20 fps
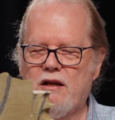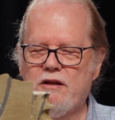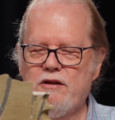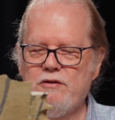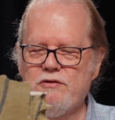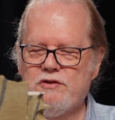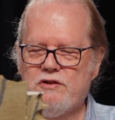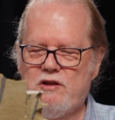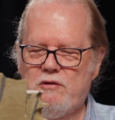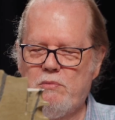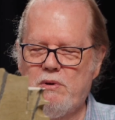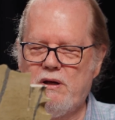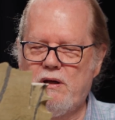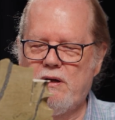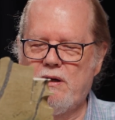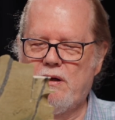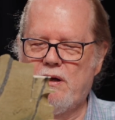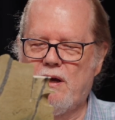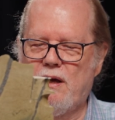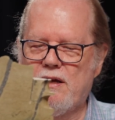It used to
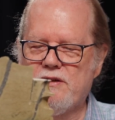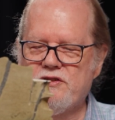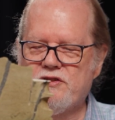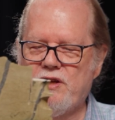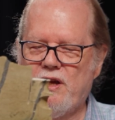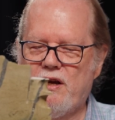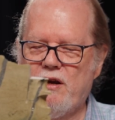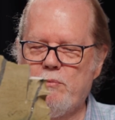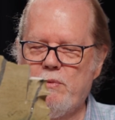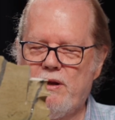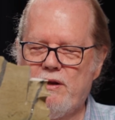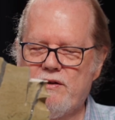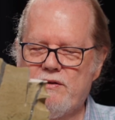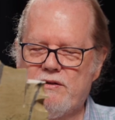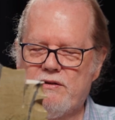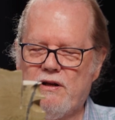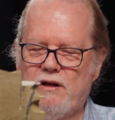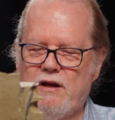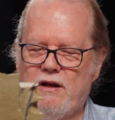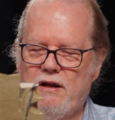be a
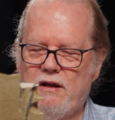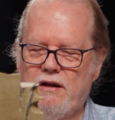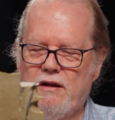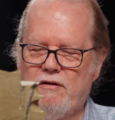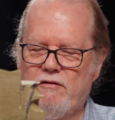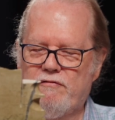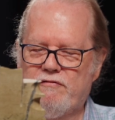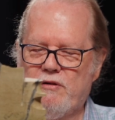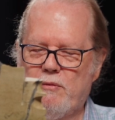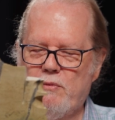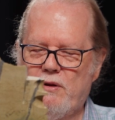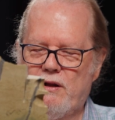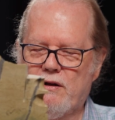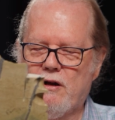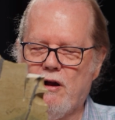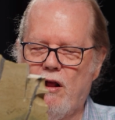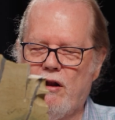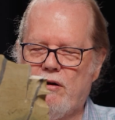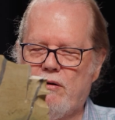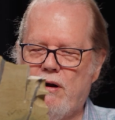sediment from the
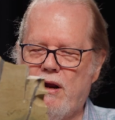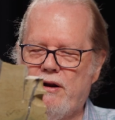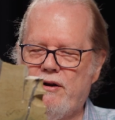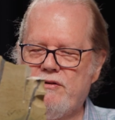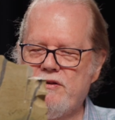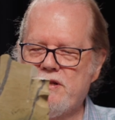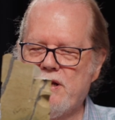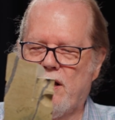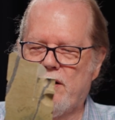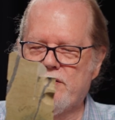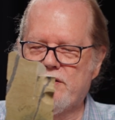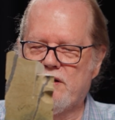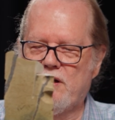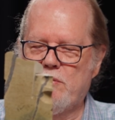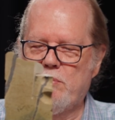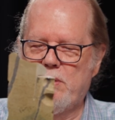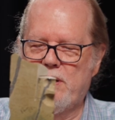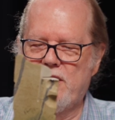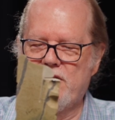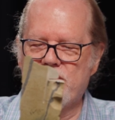Colorado
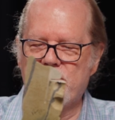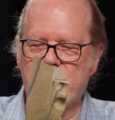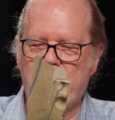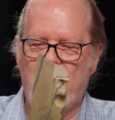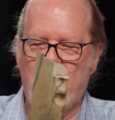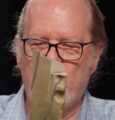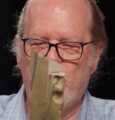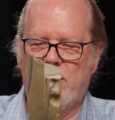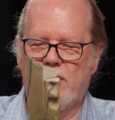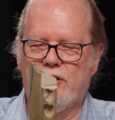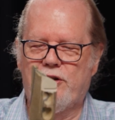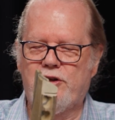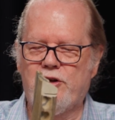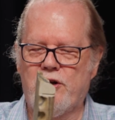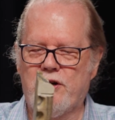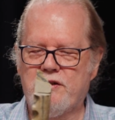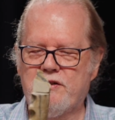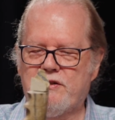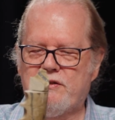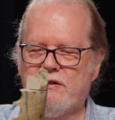Delta, but it's now been
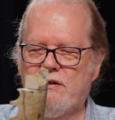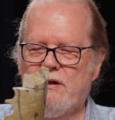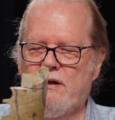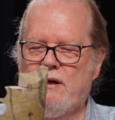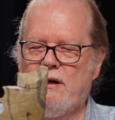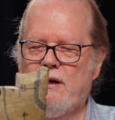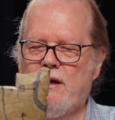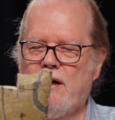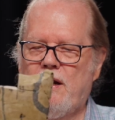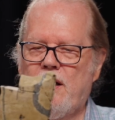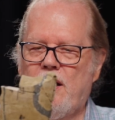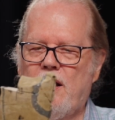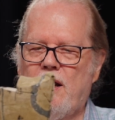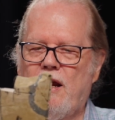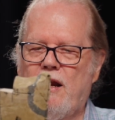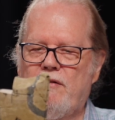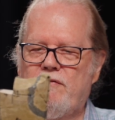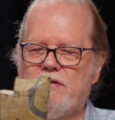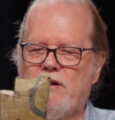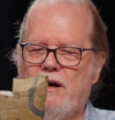cooked
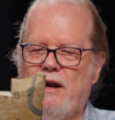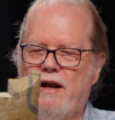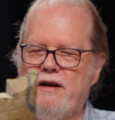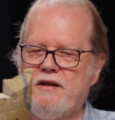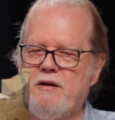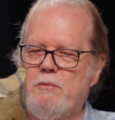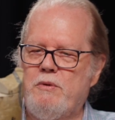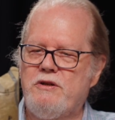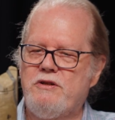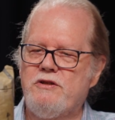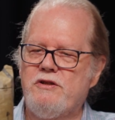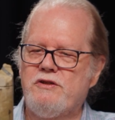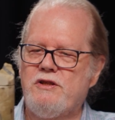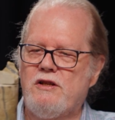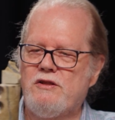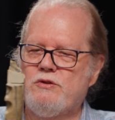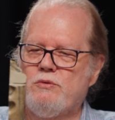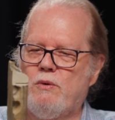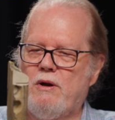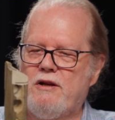at very high temperatures.
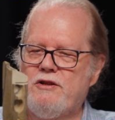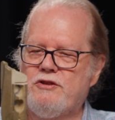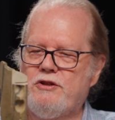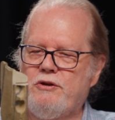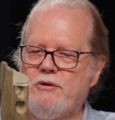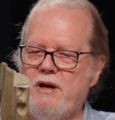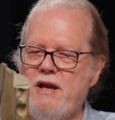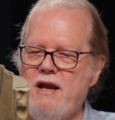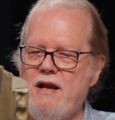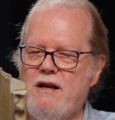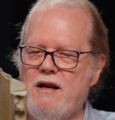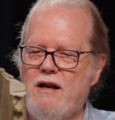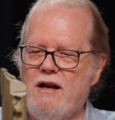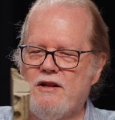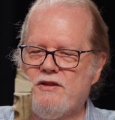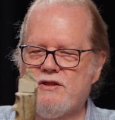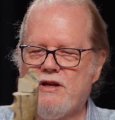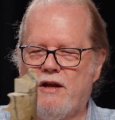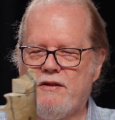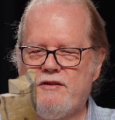That's why it's green, and
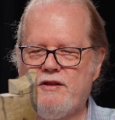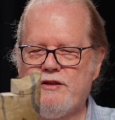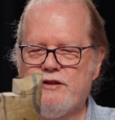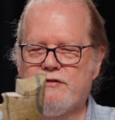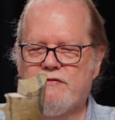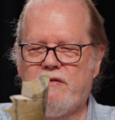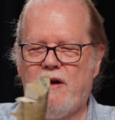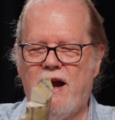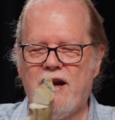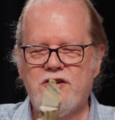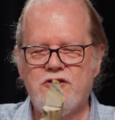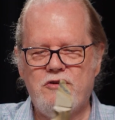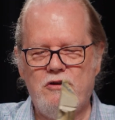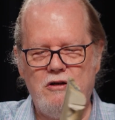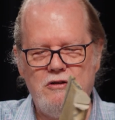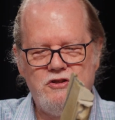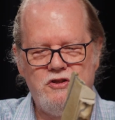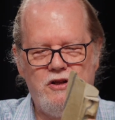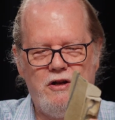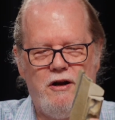it's got these
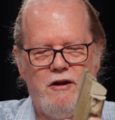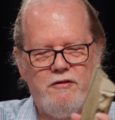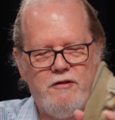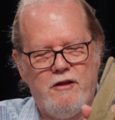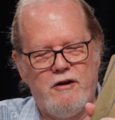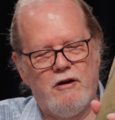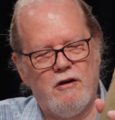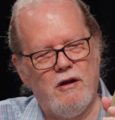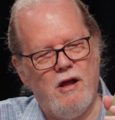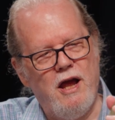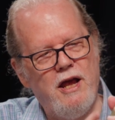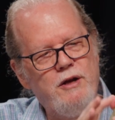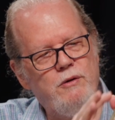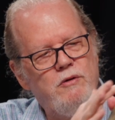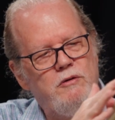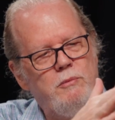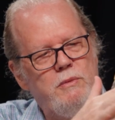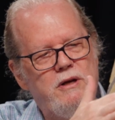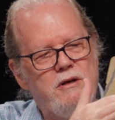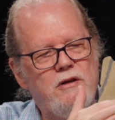fractures in it that are lined
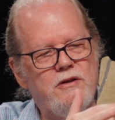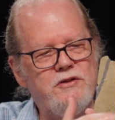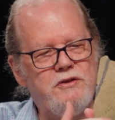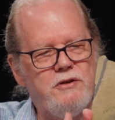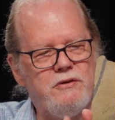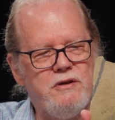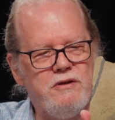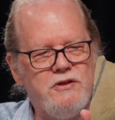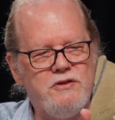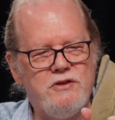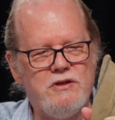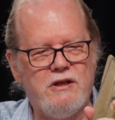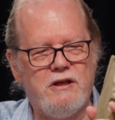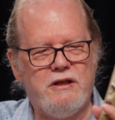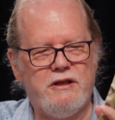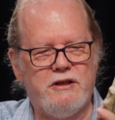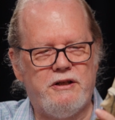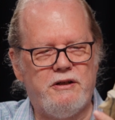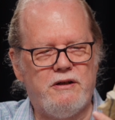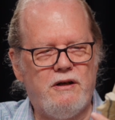with minerals you can see
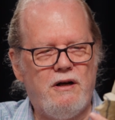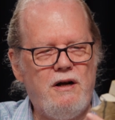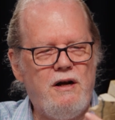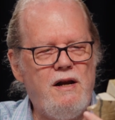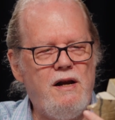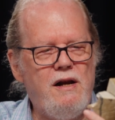here.